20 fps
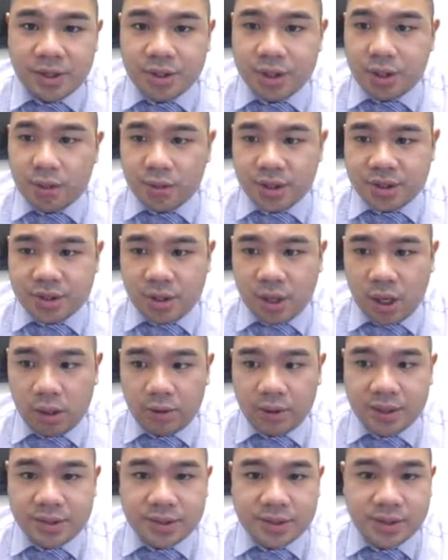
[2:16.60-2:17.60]
risk
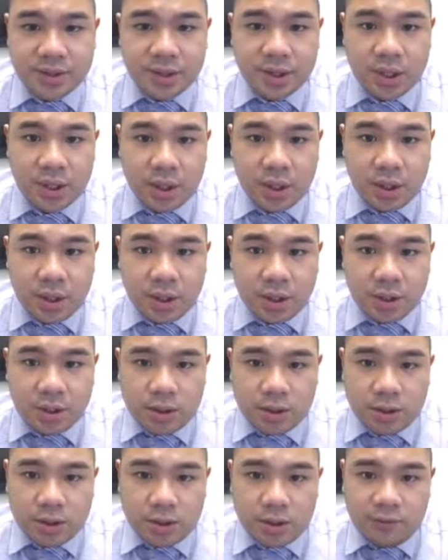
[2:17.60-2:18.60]
tolerance.
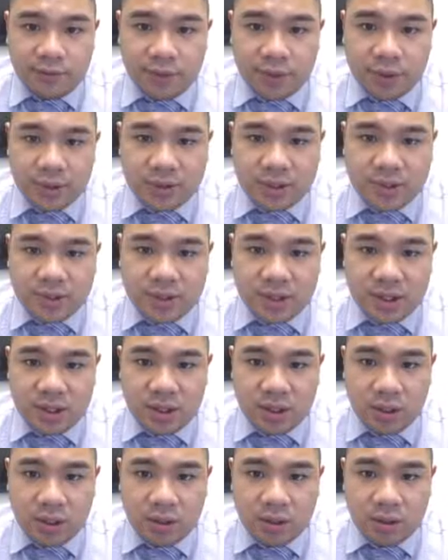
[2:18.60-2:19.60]
So if you can see
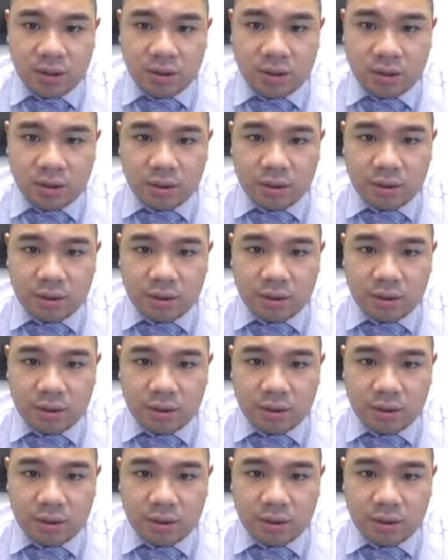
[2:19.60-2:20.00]
here,